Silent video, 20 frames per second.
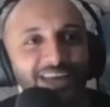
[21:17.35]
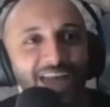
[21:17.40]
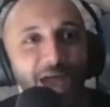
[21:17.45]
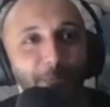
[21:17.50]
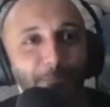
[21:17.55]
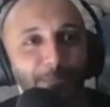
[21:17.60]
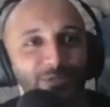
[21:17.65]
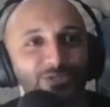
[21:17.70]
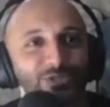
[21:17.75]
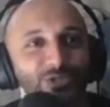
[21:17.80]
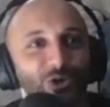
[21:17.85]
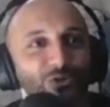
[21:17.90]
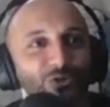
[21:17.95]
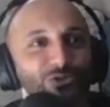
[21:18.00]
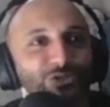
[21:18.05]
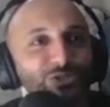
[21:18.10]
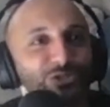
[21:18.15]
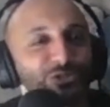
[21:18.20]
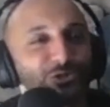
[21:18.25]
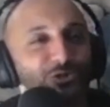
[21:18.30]

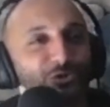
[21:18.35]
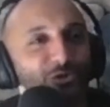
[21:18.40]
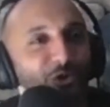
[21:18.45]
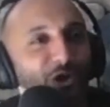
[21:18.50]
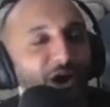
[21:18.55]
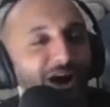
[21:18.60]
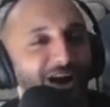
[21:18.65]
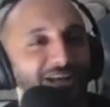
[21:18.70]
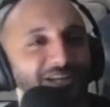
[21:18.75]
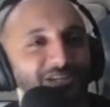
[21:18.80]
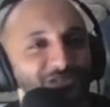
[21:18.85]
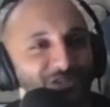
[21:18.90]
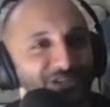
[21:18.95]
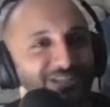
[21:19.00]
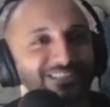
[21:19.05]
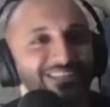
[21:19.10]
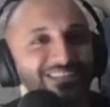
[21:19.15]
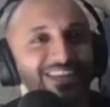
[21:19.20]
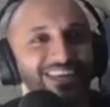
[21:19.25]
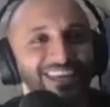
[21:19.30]
Episode
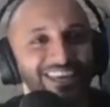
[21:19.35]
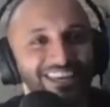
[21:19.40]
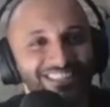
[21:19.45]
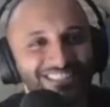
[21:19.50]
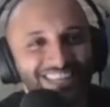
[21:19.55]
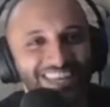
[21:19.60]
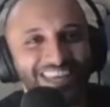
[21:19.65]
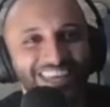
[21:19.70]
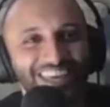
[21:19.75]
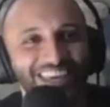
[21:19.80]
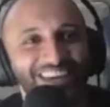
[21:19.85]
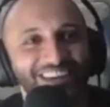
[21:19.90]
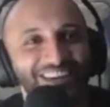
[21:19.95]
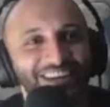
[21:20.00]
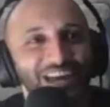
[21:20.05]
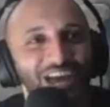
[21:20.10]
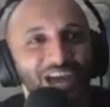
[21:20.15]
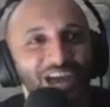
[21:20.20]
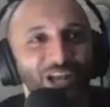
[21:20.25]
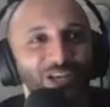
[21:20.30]
200 is
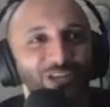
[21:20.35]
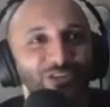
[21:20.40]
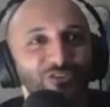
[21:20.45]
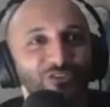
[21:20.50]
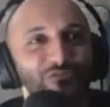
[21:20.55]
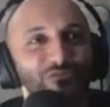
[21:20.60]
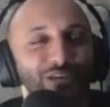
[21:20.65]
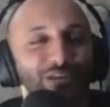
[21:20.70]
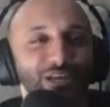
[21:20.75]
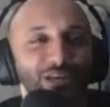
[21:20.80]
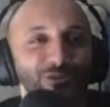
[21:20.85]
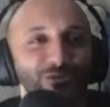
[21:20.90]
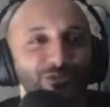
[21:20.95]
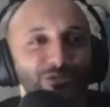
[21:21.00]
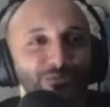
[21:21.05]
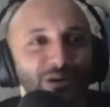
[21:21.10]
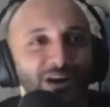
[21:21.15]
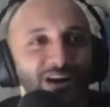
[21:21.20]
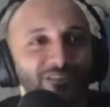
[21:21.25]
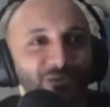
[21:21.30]
here and you've been a
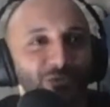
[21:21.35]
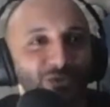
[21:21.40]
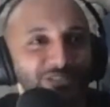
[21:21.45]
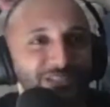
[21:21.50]
huge part of it.